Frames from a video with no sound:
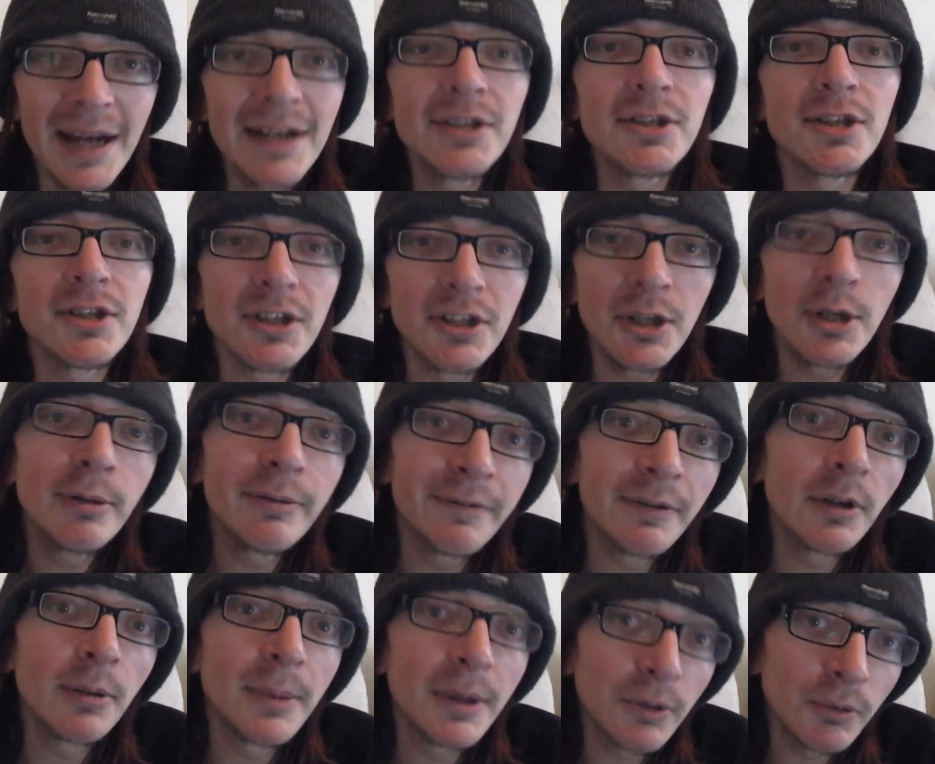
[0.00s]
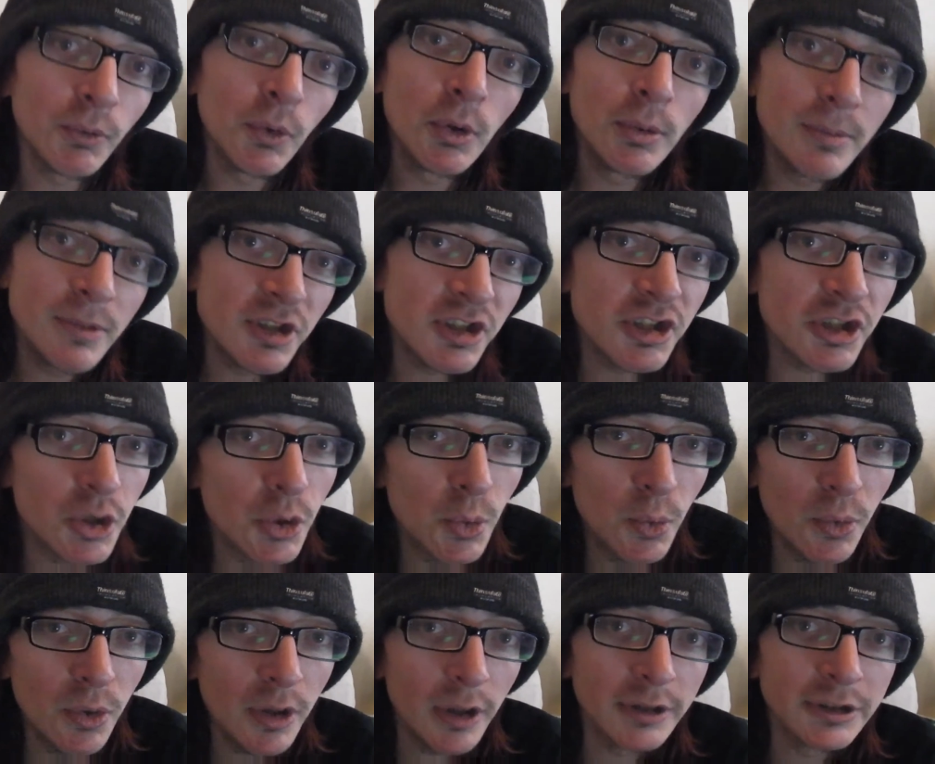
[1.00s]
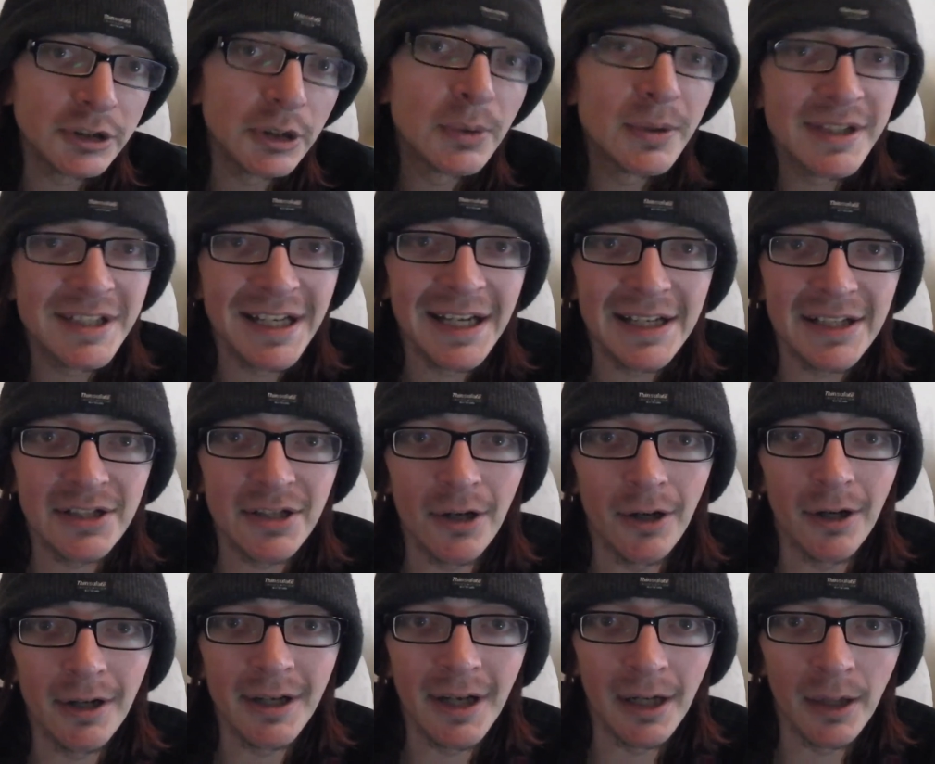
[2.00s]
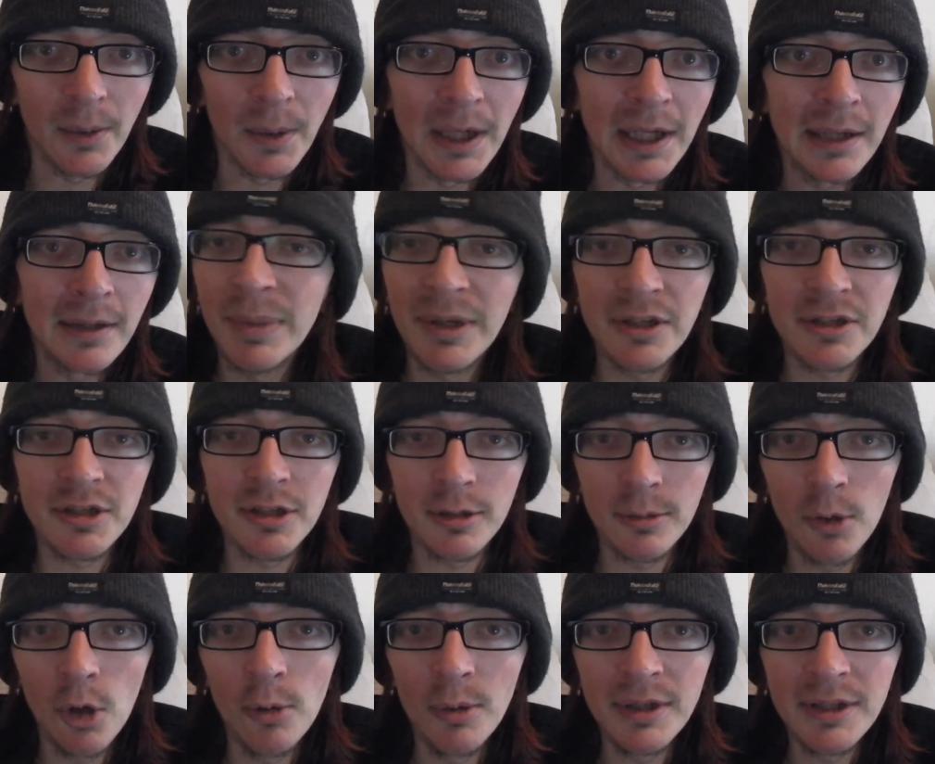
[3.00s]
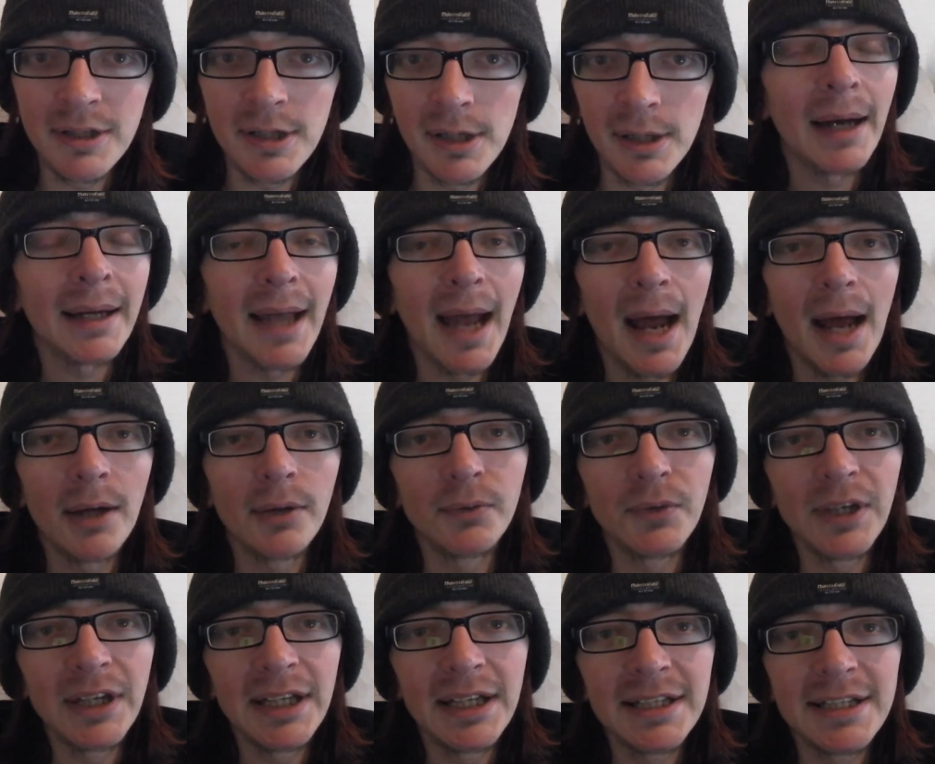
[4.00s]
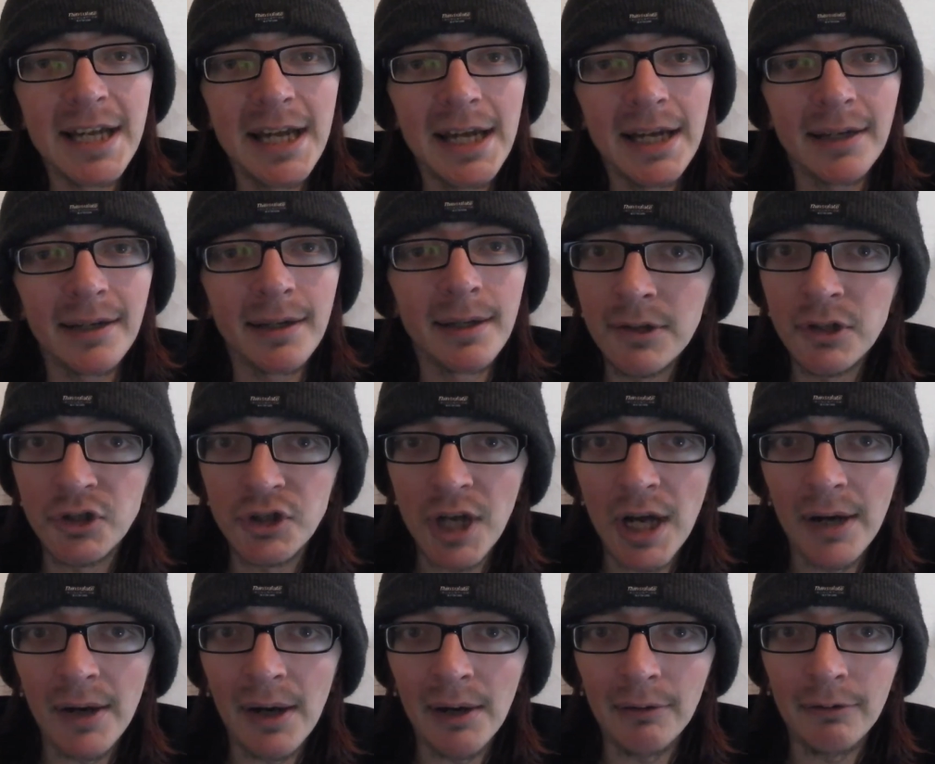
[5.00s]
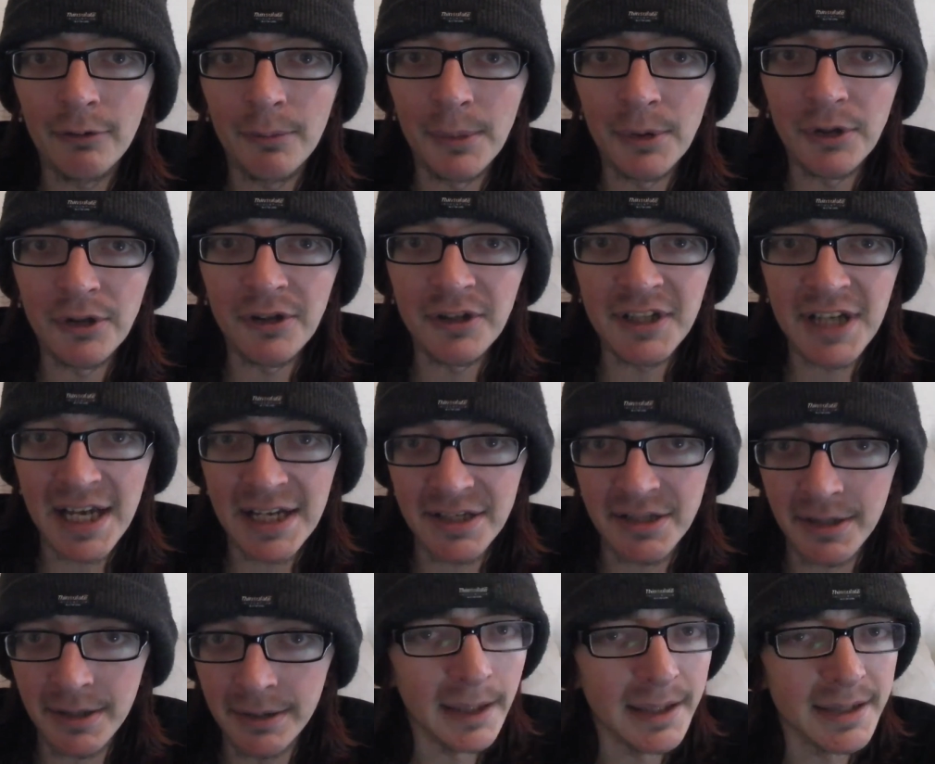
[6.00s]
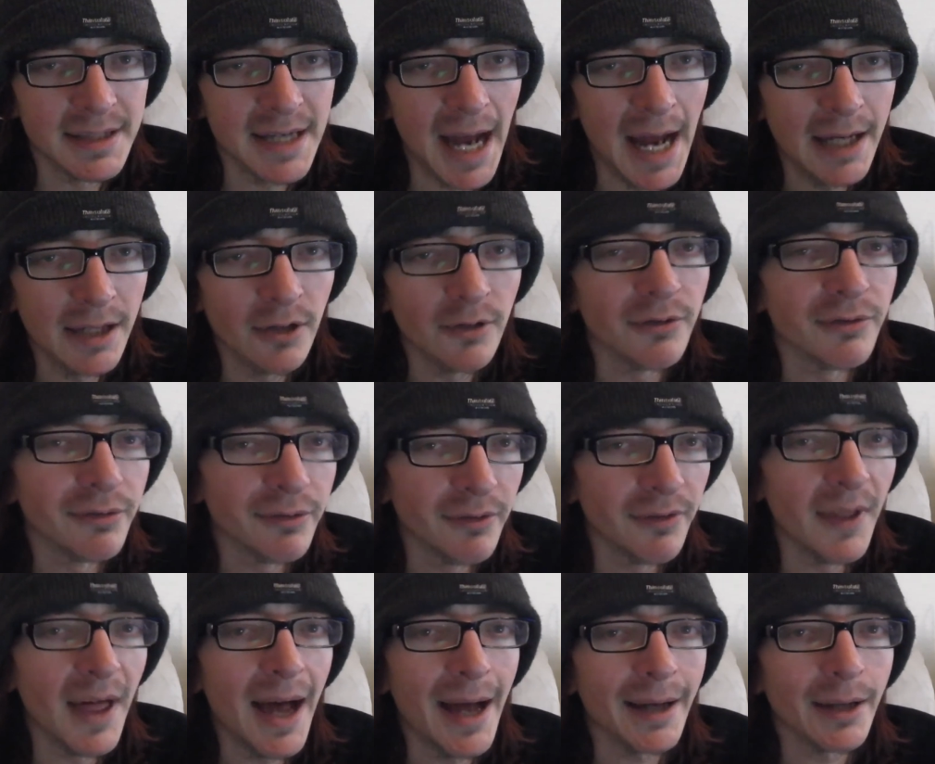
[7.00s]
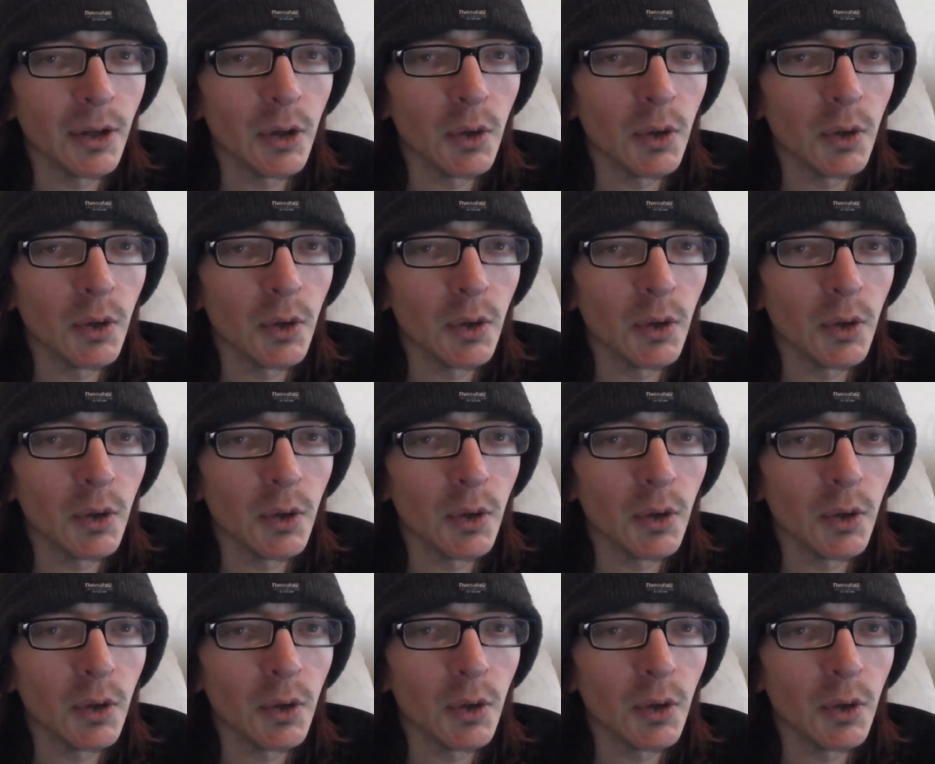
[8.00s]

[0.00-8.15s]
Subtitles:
into the new filming room soon, as soon as it gets sorted anyway, because at the moment I can't really take the chair out from under the desk. It's kind of that